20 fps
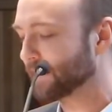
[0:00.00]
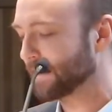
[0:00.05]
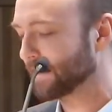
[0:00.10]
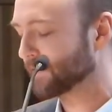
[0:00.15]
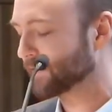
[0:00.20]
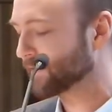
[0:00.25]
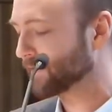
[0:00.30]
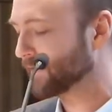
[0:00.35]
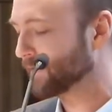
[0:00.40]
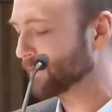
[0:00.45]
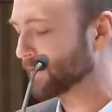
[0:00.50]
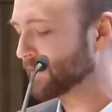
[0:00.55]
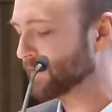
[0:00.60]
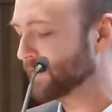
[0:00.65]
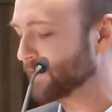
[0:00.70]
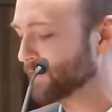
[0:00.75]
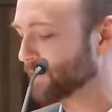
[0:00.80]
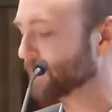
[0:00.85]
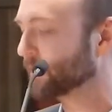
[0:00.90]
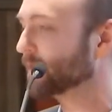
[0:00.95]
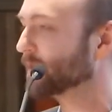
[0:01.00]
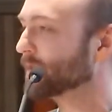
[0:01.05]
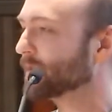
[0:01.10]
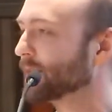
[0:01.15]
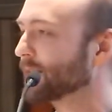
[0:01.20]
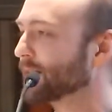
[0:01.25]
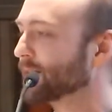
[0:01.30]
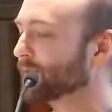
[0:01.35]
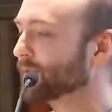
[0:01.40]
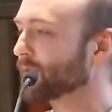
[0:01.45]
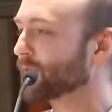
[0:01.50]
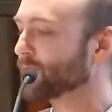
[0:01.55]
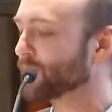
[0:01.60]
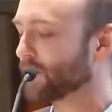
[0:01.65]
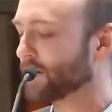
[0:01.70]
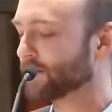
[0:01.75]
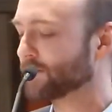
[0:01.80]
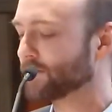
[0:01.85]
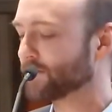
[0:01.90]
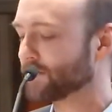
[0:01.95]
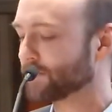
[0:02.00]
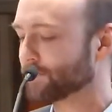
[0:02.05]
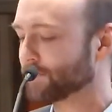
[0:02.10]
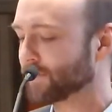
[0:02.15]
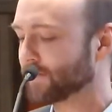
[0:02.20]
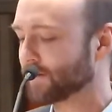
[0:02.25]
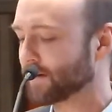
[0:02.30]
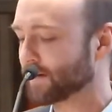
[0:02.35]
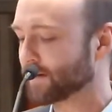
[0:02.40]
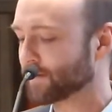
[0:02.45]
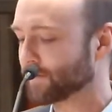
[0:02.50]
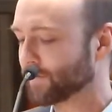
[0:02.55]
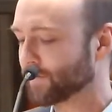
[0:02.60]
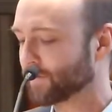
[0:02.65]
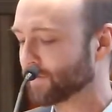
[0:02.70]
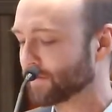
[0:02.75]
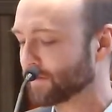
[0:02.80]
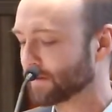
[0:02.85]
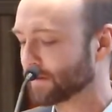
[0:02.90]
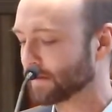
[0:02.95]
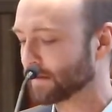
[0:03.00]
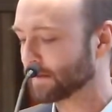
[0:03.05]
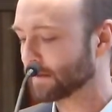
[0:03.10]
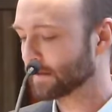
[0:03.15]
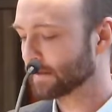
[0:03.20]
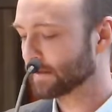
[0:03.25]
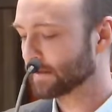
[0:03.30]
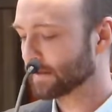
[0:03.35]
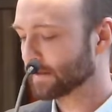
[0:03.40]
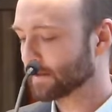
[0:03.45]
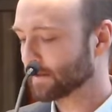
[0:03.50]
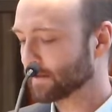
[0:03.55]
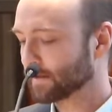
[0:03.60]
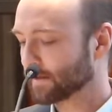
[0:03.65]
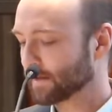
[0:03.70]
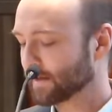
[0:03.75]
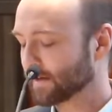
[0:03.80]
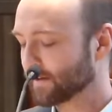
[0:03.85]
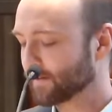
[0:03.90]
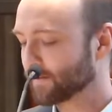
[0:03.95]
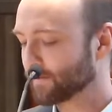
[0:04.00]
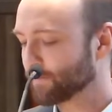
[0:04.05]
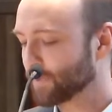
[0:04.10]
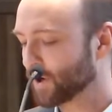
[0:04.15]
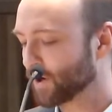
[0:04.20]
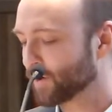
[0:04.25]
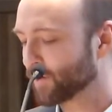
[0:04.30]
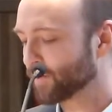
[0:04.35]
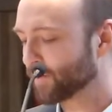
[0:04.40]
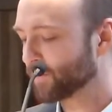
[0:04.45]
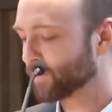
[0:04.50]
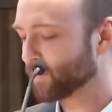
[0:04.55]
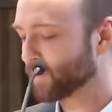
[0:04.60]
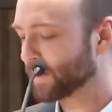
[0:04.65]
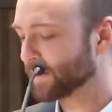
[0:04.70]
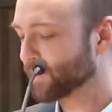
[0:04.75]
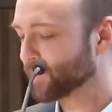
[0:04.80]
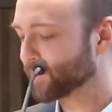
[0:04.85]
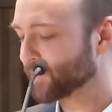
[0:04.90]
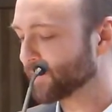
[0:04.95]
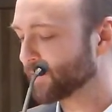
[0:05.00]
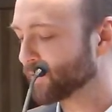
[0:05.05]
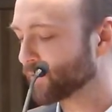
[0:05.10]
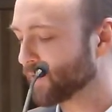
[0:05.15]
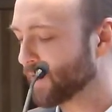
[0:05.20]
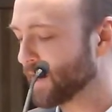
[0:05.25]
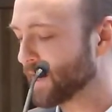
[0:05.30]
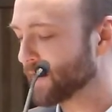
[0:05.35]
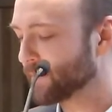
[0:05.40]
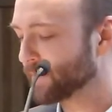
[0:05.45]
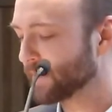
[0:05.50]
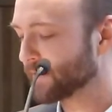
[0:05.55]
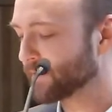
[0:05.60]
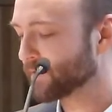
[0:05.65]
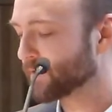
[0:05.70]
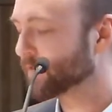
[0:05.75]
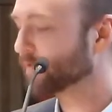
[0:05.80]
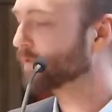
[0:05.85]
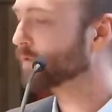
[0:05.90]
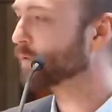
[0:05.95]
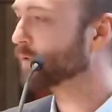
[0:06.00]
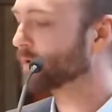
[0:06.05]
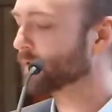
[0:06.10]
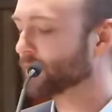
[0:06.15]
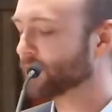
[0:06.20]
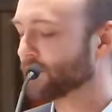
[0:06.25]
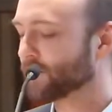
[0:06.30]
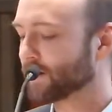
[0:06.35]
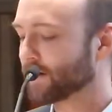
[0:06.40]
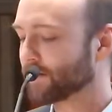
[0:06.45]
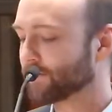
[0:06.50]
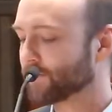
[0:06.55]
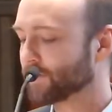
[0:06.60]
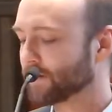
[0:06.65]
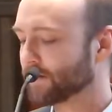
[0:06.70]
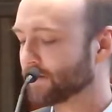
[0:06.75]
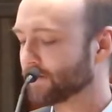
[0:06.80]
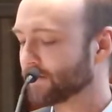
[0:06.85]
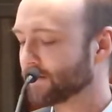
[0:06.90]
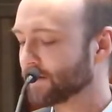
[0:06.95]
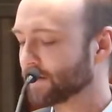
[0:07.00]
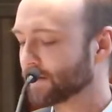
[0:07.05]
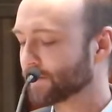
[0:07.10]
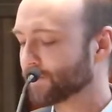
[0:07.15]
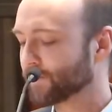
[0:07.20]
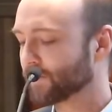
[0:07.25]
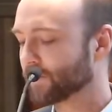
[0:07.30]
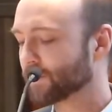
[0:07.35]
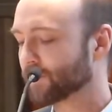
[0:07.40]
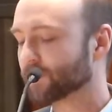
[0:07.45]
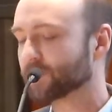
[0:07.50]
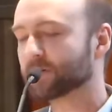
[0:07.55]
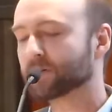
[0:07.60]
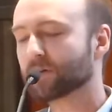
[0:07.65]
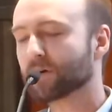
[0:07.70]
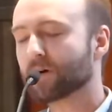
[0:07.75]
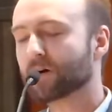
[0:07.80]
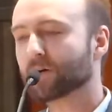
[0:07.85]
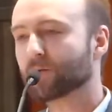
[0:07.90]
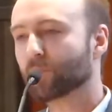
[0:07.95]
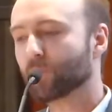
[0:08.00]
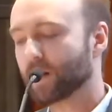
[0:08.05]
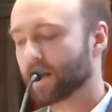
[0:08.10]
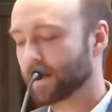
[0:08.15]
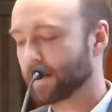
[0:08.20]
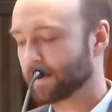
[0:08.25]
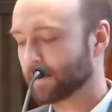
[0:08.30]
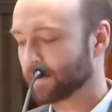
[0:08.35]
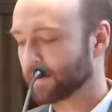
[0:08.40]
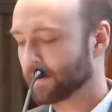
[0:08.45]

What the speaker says: as immaterial as the thoughts themselves. And I suppose what you ascribe as the source of these gifts goes a long way